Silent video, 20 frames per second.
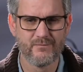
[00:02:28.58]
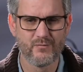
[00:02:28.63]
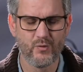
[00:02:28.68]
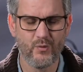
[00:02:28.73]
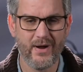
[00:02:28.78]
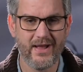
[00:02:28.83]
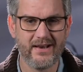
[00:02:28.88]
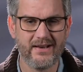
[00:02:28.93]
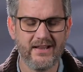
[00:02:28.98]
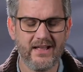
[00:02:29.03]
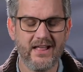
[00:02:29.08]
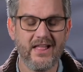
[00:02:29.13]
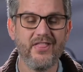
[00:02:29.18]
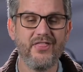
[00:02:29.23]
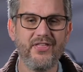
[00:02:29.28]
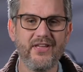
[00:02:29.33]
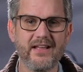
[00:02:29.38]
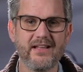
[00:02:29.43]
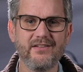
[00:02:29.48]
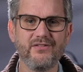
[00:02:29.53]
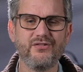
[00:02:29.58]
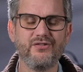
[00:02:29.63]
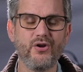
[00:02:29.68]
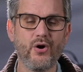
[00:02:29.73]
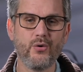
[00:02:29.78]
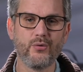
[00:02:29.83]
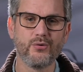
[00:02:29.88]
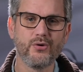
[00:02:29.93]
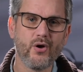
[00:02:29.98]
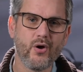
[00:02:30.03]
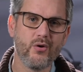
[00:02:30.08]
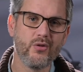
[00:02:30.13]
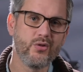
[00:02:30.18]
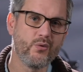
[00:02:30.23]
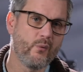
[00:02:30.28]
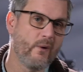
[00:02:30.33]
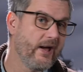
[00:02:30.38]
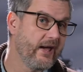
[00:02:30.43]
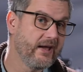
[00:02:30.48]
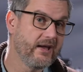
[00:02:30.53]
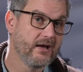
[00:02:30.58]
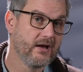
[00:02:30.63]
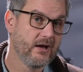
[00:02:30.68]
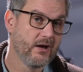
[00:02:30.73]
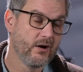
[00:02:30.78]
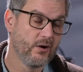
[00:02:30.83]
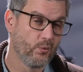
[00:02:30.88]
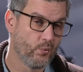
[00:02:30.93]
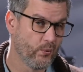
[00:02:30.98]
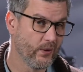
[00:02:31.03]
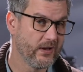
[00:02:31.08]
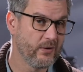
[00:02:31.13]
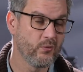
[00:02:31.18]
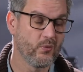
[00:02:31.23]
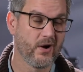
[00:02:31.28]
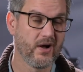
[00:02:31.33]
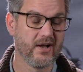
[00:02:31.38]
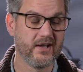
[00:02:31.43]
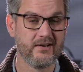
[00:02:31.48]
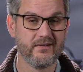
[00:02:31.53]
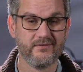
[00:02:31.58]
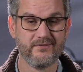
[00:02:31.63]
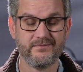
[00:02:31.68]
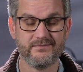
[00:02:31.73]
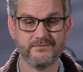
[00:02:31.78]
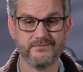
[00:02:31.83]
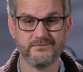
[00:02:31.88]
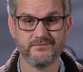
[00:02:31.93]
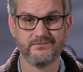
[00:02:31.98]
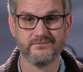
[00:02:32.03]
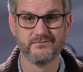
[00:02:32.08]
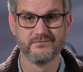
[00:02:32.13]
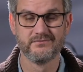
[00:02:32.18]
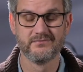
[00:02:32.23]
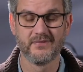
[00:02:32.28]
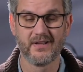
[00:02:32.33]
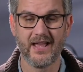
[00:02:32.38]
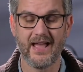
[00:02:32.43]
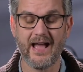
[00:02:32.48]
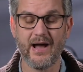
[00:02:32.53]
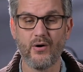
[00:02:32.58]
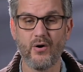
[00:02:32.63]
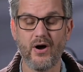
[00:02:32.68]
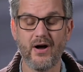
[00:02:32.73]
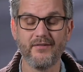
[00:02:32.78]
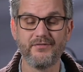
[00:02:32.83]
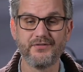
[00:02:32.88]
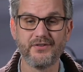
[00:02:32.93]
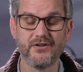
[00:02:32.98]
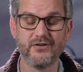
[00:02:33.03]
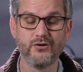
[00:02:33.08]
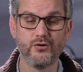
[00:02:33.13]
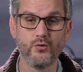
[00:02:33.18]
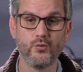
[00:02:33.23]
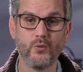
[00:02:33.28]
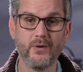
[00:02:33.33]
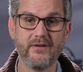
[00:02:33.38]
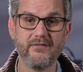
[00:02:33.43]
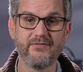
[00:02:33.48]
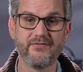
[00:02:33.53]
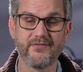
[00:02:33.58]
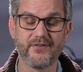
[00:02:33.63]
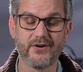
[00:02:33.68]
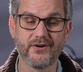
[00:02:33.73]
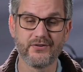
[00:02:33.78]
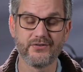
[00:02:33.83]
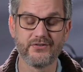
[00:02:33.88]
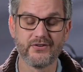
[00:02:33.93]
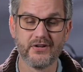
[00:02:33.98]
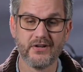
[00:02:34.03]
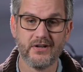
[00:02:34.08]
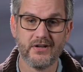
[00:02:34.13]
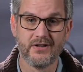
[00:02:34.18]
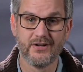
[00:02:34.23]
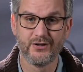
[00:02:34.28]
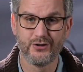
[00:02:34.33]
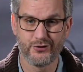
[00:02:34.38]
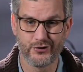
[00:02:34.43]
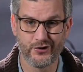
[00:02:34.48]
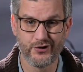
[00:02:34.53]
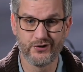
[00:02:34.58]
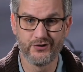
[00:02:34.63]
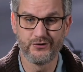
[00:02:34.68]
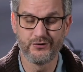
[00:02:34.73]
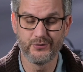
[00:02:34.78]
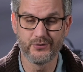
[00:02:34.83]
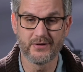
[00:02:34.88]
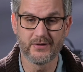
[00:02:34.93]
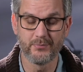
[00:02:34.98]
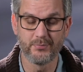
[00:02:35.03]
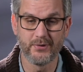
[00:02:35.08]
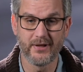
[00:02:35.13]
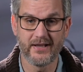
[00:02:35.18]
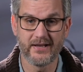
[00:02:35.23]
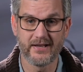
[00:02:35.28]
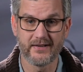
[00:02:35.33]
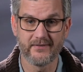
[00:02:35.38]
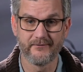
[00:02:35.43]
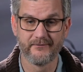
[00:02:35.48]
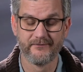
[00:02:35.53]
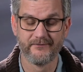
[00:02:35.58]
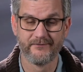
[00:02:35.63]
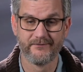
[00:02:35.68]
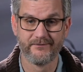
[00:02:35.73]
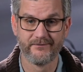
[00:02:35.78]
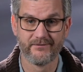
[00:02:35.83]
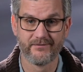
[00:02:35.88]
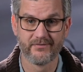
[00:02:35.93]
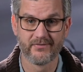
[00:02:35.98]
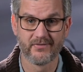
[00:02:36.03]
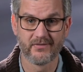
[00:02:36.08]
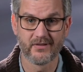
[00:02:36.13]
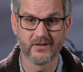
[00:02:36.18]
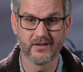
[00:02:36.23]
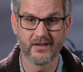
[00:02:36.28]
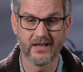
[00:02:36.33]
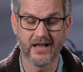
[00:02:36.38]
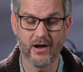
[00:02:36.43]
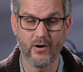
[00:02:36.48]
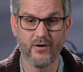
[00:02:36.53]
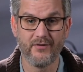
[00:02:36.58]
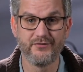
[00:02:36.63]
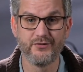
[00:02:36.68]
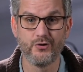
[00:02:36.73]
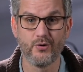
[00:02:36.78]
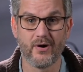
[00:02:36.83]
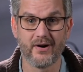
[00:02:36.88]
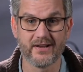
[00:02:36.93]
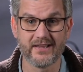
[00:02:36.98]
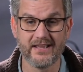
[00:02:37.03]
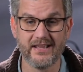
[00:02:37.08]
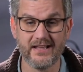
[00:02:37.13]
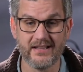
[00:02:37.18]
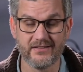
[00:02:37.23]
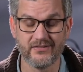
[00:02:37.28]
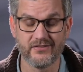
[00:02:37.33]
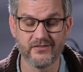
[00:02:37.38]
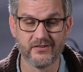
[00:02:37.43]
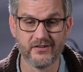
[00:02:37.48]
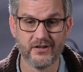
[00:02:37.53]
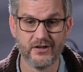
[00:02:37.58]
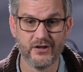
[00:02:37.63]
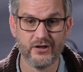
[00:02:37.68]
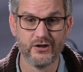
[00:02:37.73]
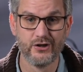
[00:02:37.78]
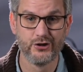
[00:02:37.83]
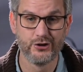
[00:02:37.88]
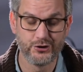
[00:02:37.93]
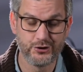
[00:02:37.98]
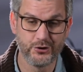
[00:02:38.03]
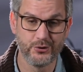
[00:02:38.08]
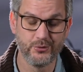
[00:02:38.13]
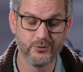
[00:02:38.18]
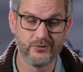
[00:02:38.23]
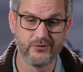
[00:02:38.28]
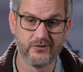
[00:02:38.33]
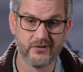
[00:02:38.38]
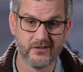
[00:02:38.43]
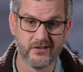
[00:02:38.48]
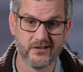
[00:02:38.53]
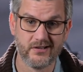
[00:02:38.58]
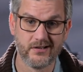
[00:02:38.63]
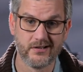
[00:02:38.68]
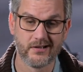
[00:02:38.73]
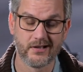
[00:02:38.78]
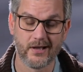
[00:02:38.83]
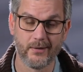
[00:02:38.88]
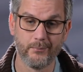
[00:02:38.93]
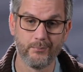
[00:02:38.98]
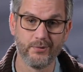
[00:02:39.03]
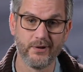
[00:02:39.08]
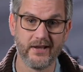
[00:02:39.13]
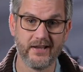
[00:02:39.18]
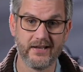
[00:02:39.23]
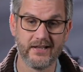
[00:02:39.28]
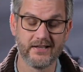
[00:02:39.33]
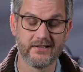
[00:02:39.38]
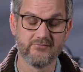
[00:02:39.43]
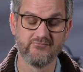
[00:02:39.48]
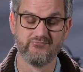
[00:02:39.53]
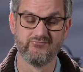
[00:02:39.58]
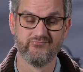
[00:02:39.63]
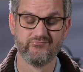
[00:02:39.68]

When things don't go the way we want, how often do we first turn to complaining? How often do our kids choose complaining?